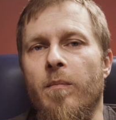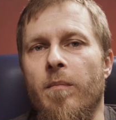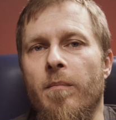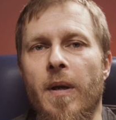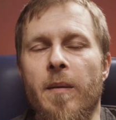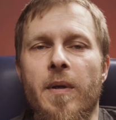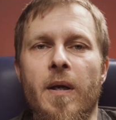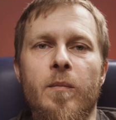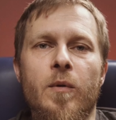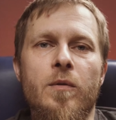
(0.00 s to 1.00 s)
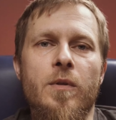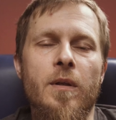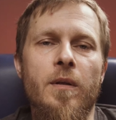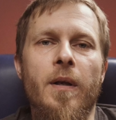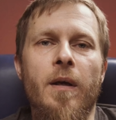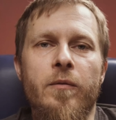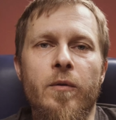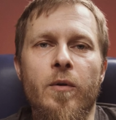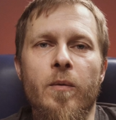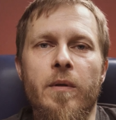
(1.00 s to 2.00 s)
Maybe I'm not skilled enough to
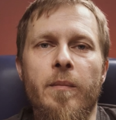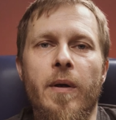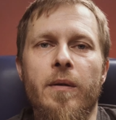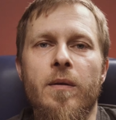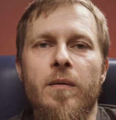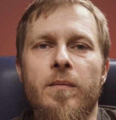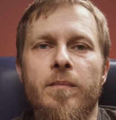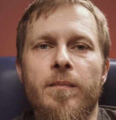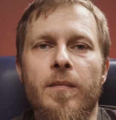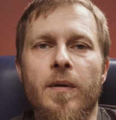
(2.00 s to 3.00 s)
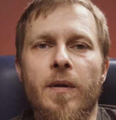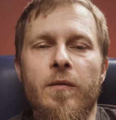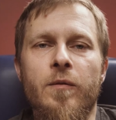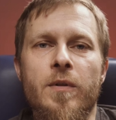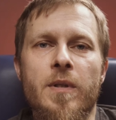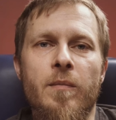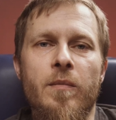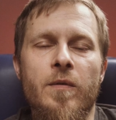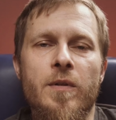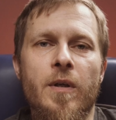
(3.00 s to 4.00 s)
do it, but after some
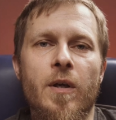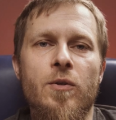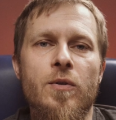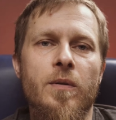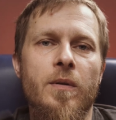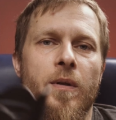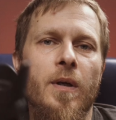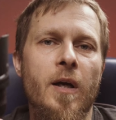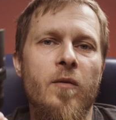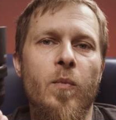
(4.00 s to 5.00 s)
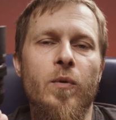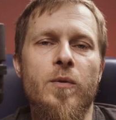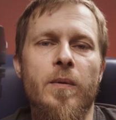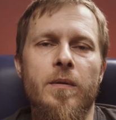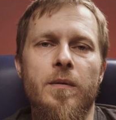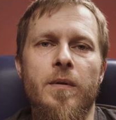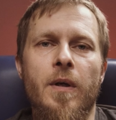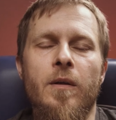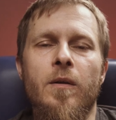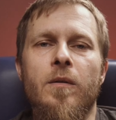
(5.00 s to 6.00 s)
investigation I bought this one. There
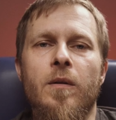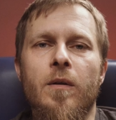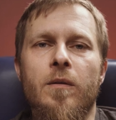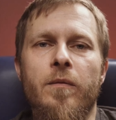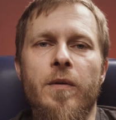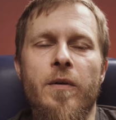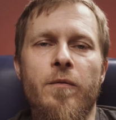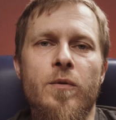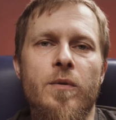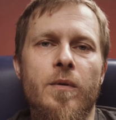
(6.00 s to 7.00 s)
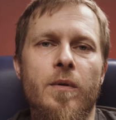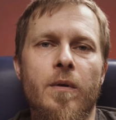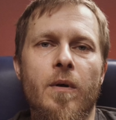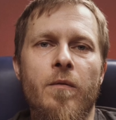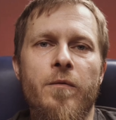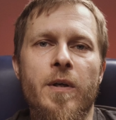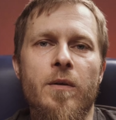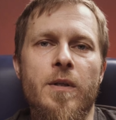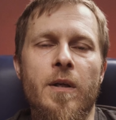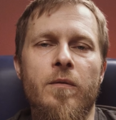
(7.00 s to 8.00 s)
are not a lot of the reviews of video
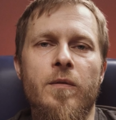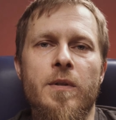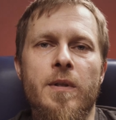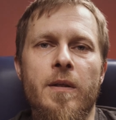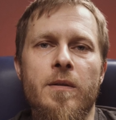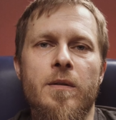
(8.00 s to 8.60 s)
side of this lens.